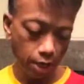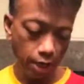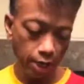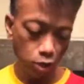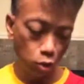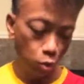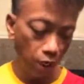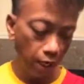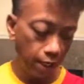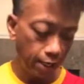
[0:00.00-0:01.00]
is
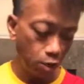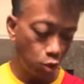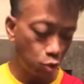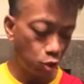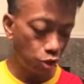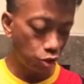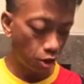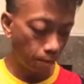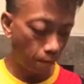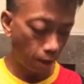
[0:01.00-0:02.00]
really the
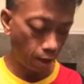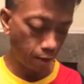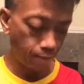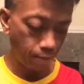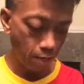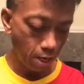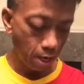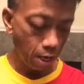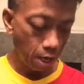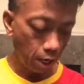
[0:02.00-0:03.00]
nutritional part.
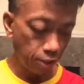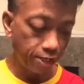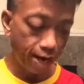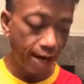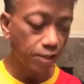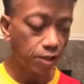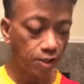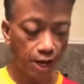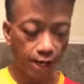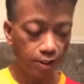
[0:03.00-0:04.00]
Because the
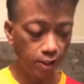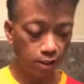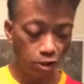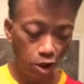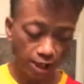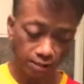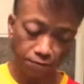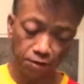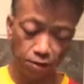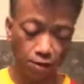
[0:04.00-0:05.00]
exercises, as a
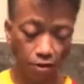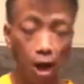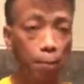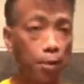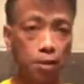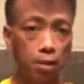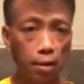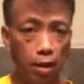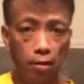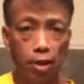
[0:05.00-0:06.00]
physical therapist,
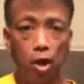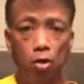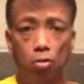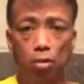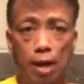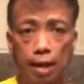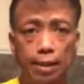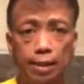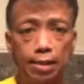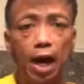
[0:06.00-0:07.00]
at
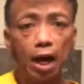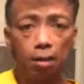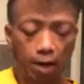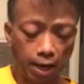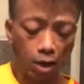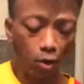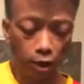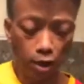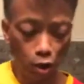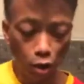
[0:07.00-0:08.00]
the time, I
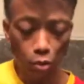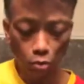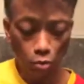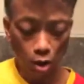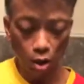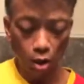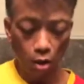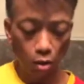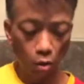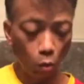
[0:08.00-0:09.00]
already knew
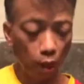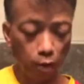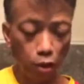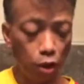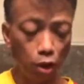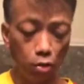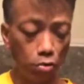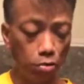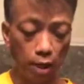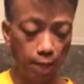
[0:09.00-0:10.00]
what to
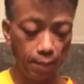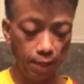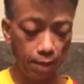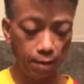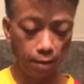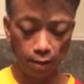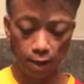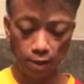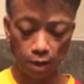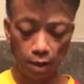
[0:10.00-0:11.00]
do.
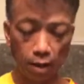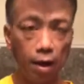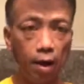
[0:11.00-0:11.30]
These are,